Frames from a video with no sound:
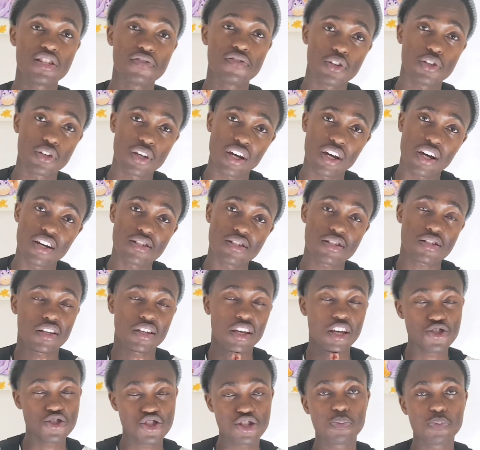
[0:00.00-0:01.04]
video, guys.
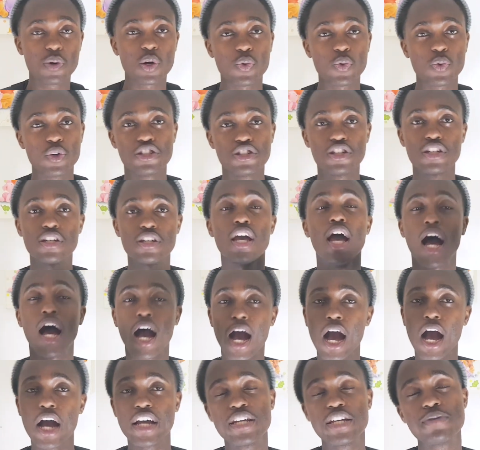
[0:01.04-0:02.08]
It's your boy Richie.
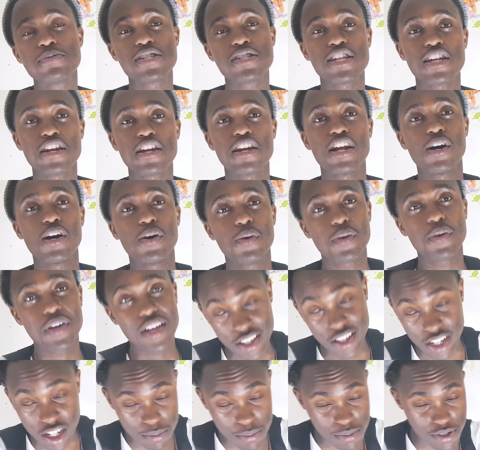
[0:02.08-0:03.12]
I am signing out and
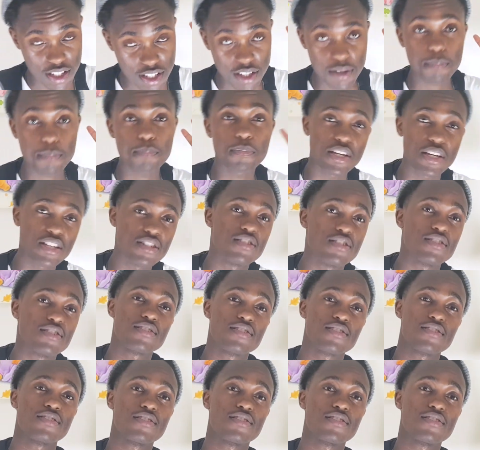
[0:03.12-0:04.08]
I'm saying peace.